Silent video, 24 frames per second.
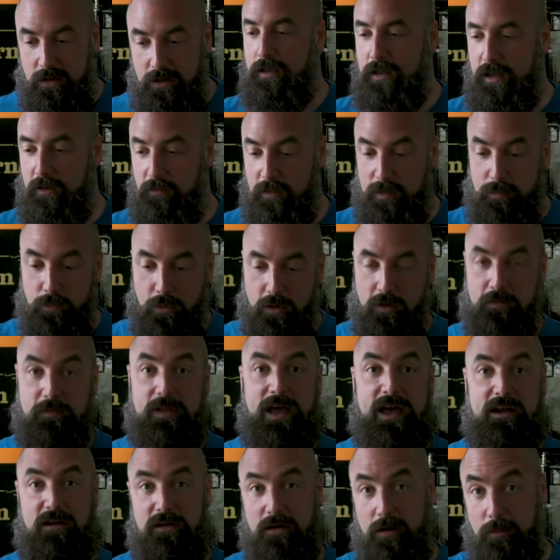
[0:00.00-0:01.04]
You can read more of
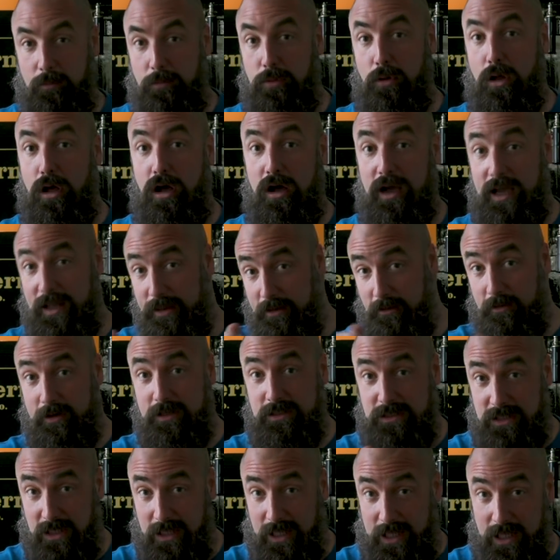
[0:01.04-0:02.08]
that on our blog, and there
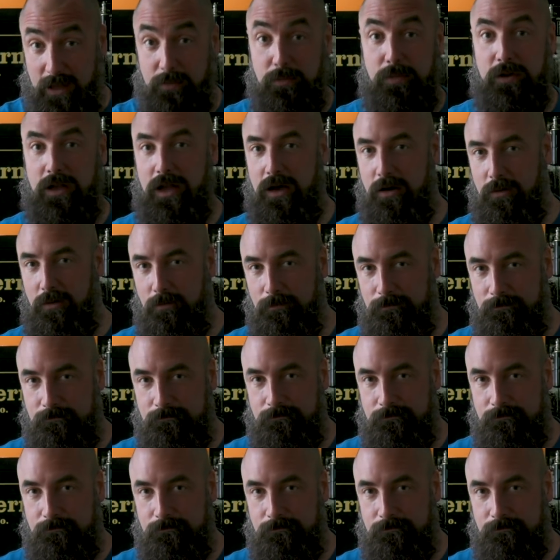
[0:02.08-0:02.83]
is a link below.